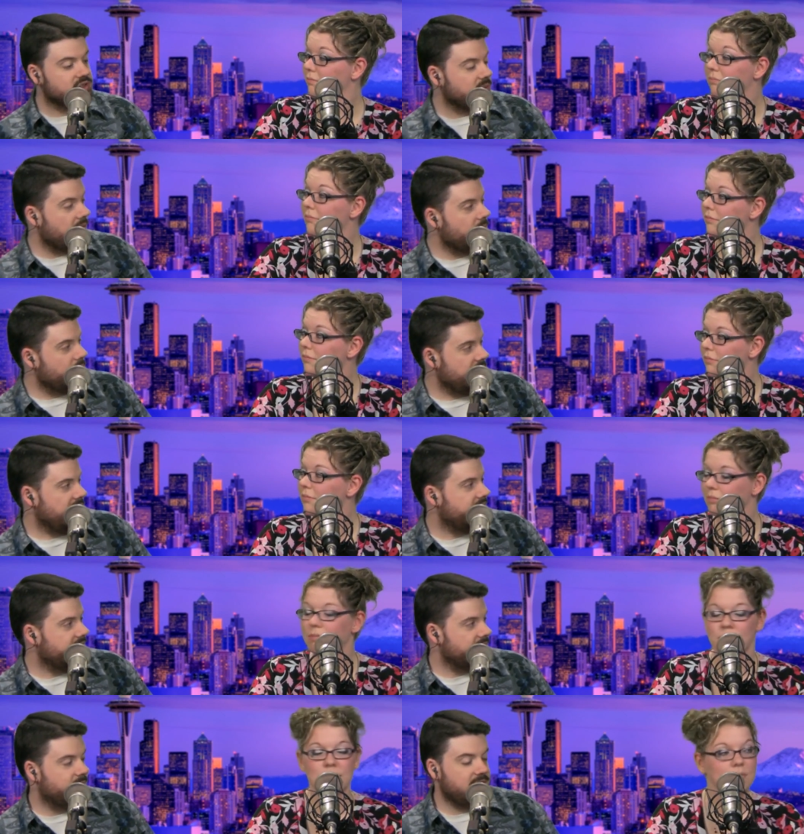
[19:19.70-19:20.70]
Speaker 1: is the mm-hmm. right word
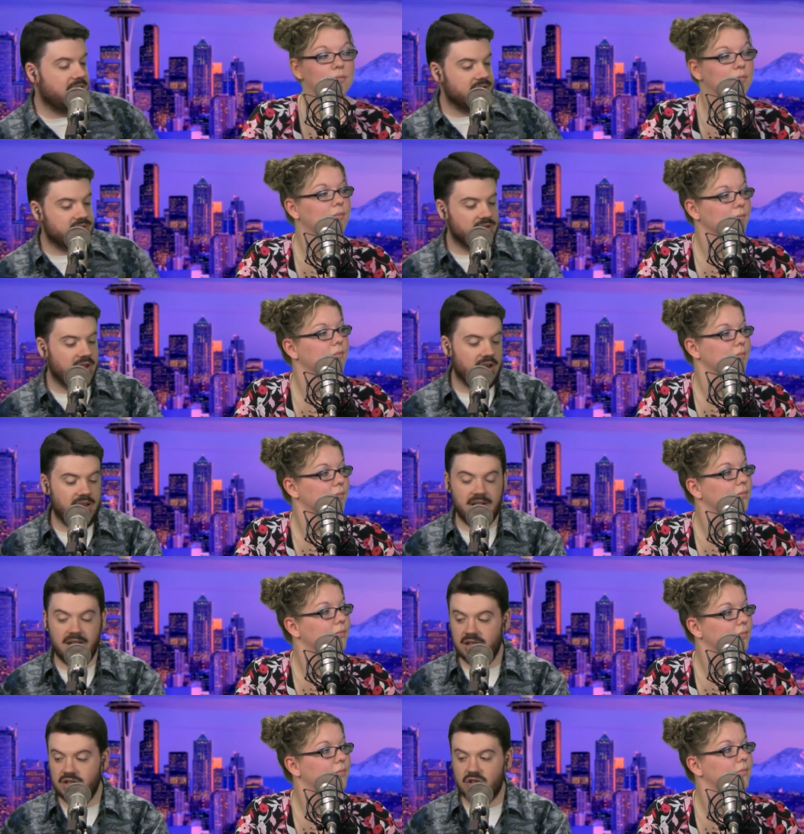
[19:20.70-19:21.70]
mm-hmm. I think because uh,
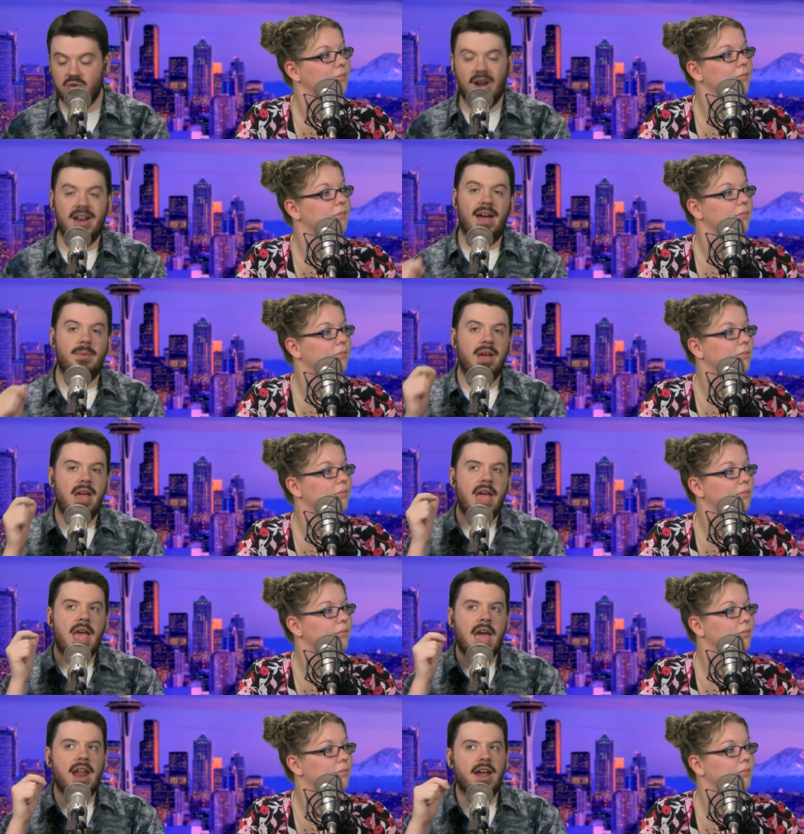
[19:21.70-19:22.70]
it, it's a great app,
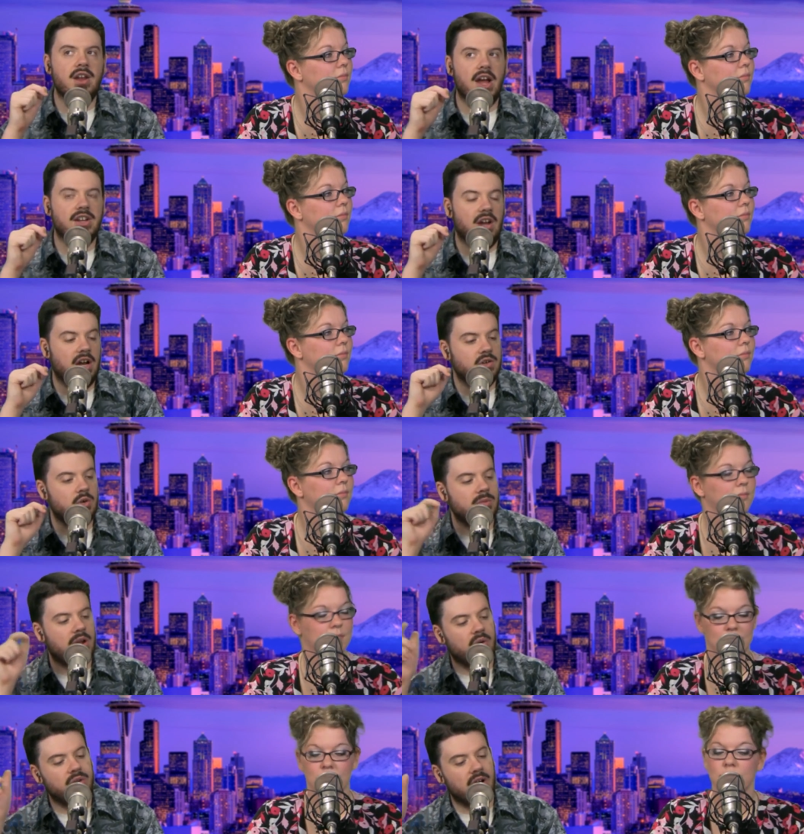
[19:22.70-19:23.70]
and I, I talked to
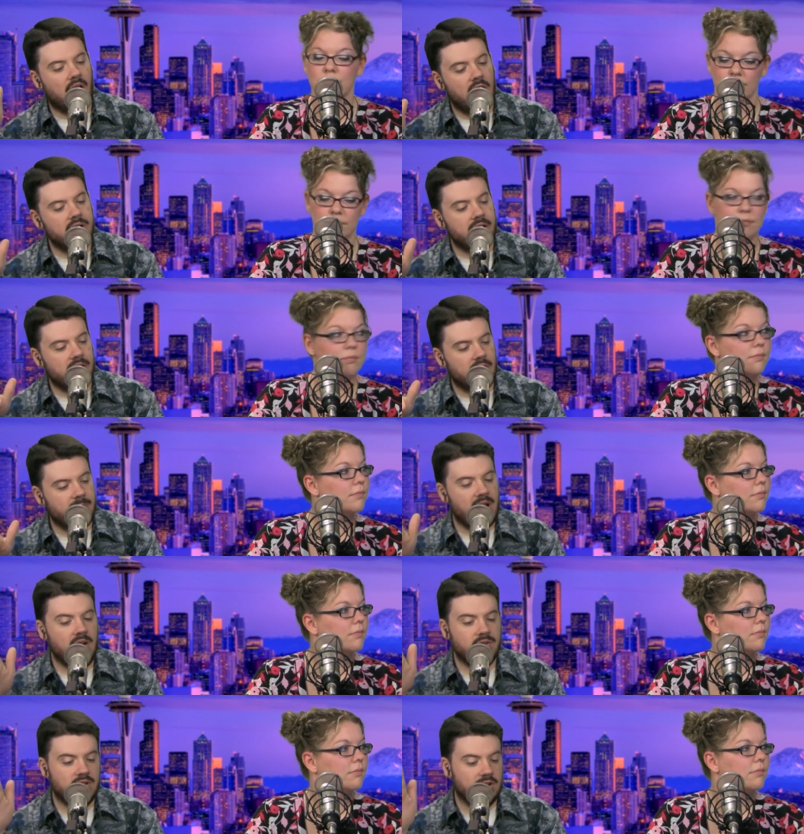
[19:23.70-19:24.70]
him not only on air
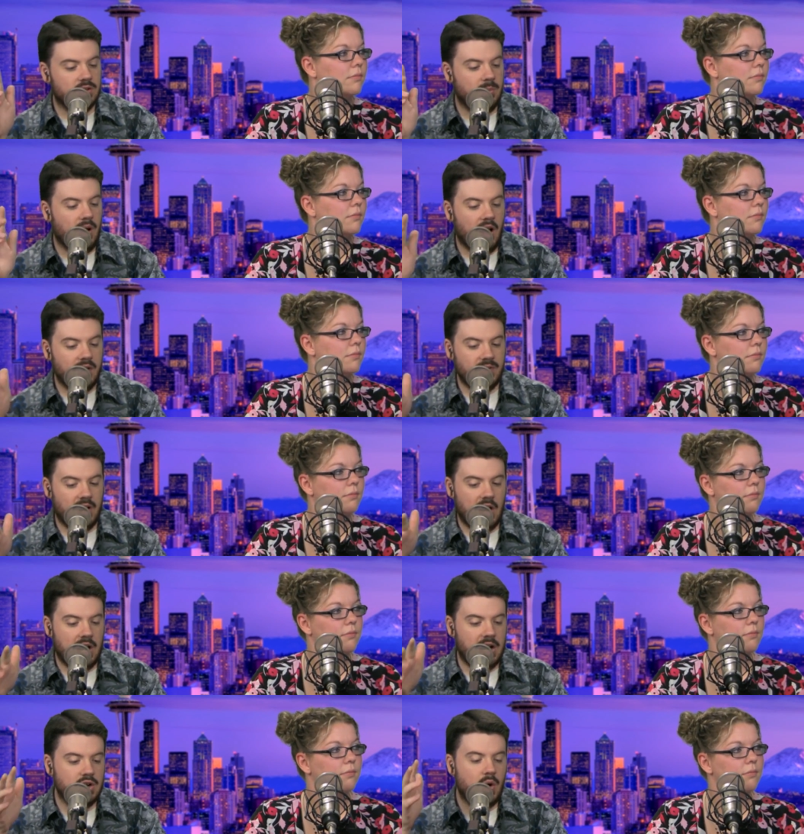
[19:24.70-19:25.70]
but I also talked to him off
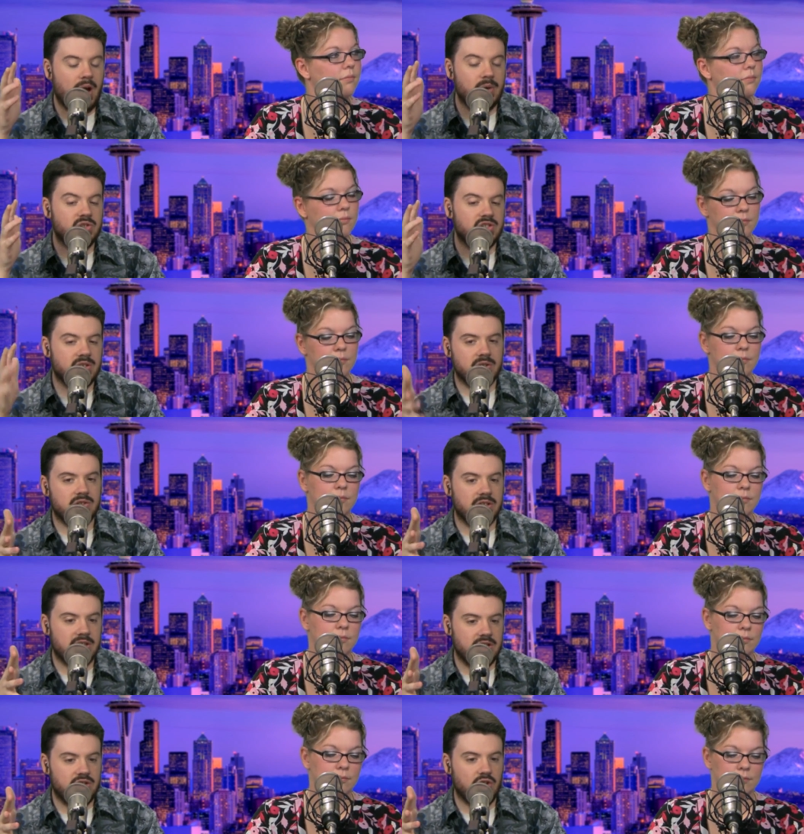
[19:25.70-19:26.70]
air, and I know how
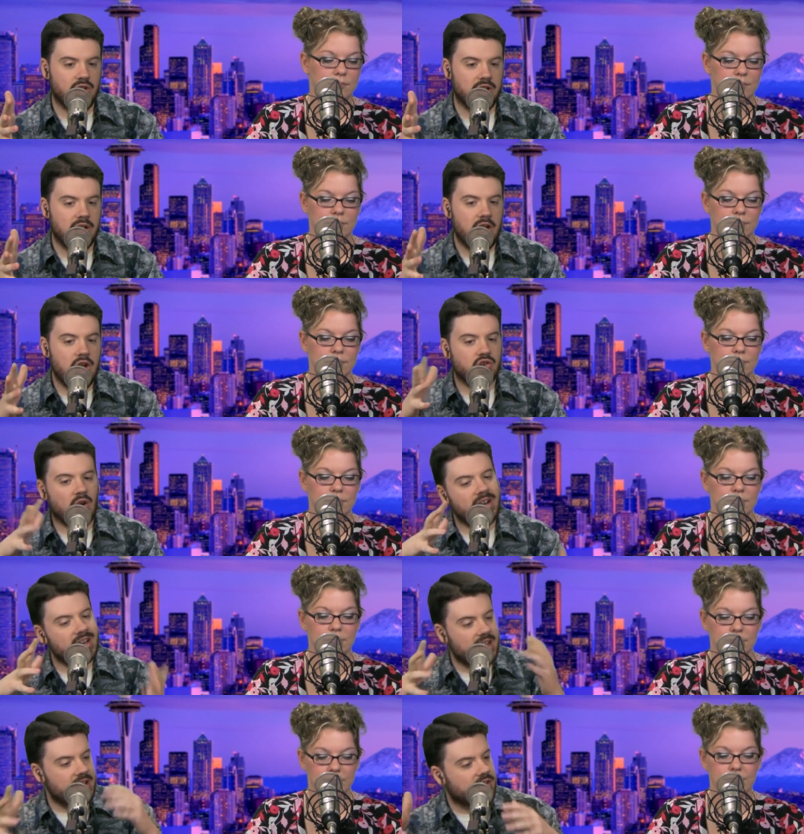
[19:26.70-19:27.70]
seriously he took
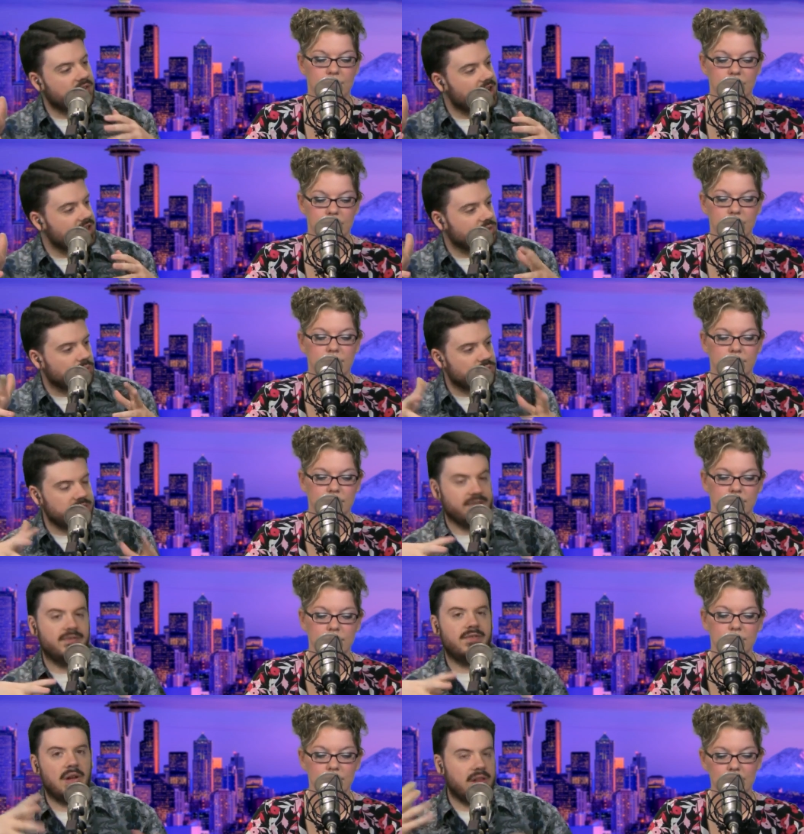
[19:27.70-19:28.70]
trying to integrate it so it
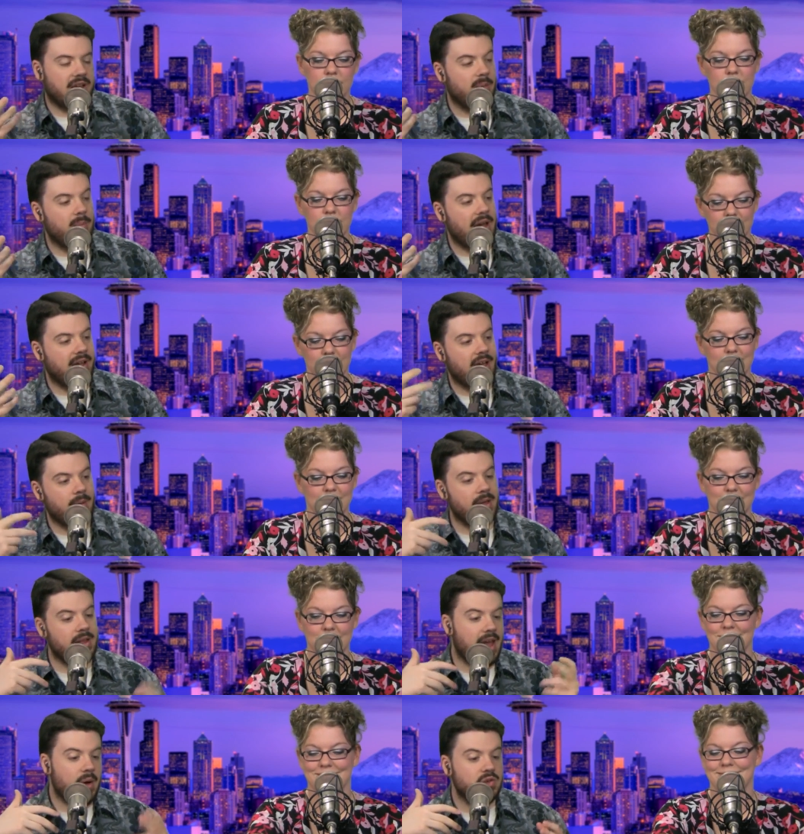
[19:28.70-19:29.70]
really felt like a Mac
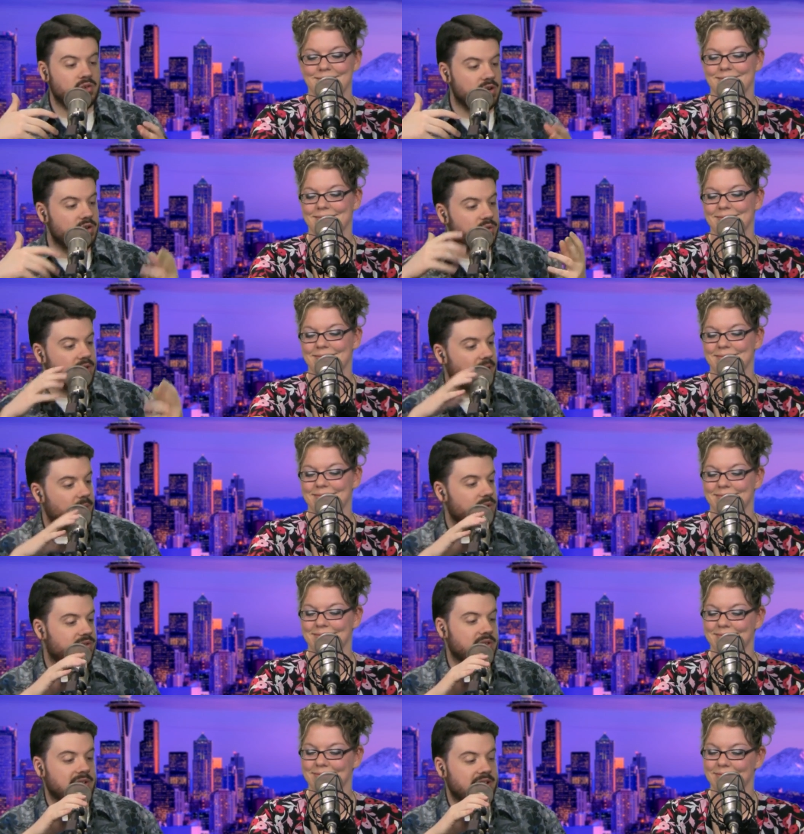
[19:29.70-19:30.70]
app, and now he's trying to do do that
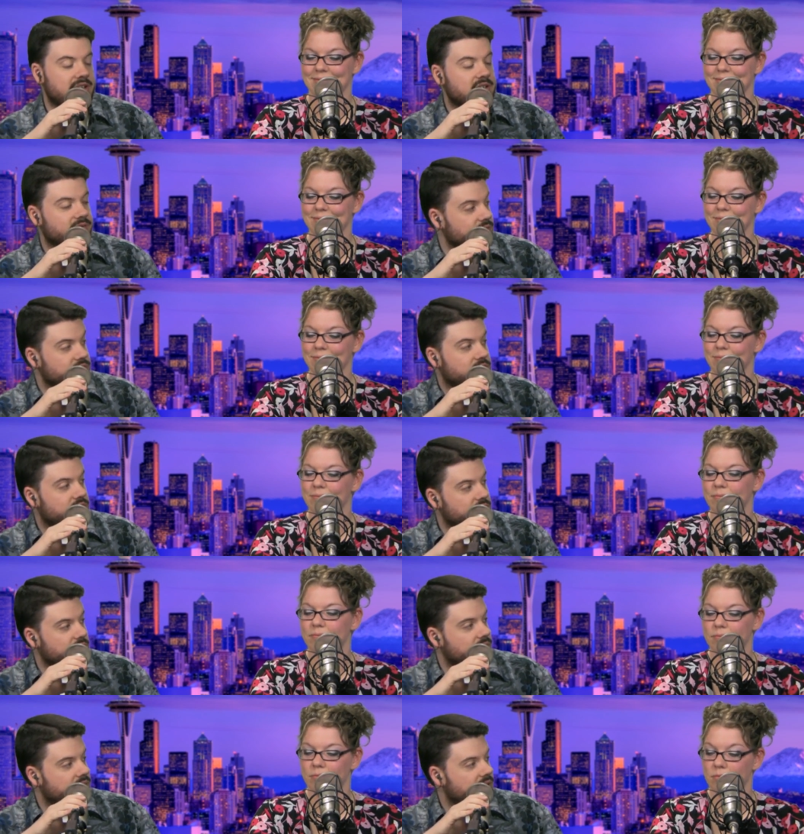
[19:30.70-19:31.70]
with the Linux version
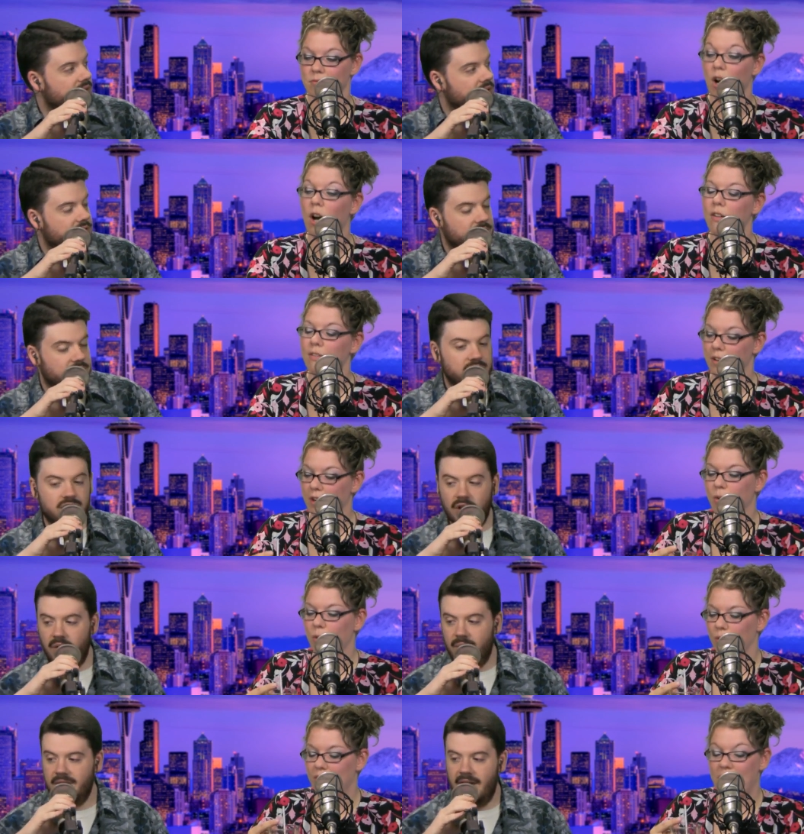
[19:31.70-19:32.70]
too.
Speaker 2: Oh, very
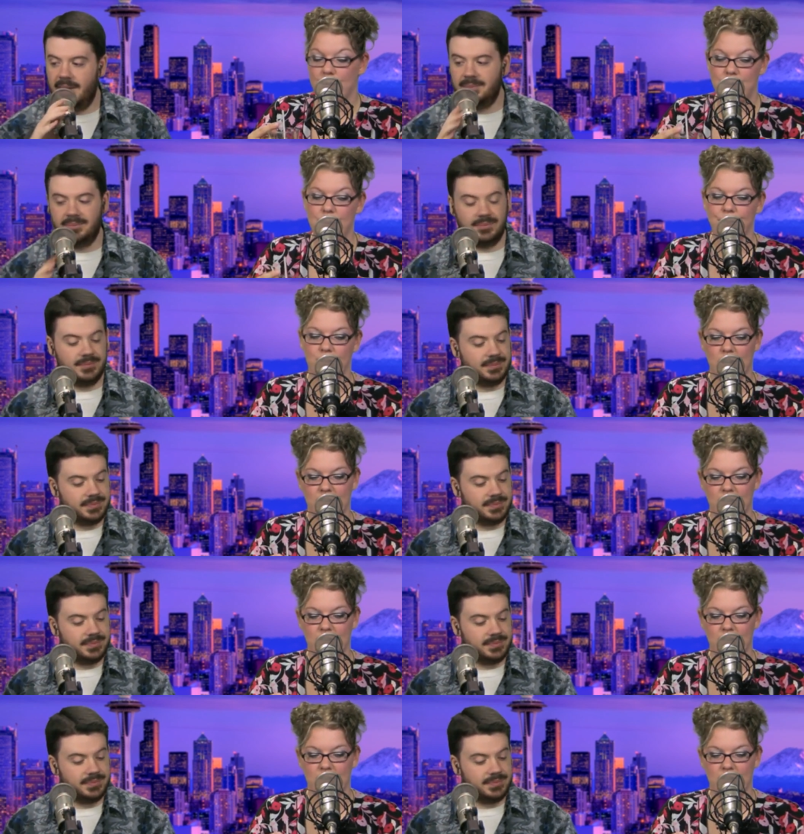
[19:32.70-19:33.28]
so, cool. Yeah. yeah. people are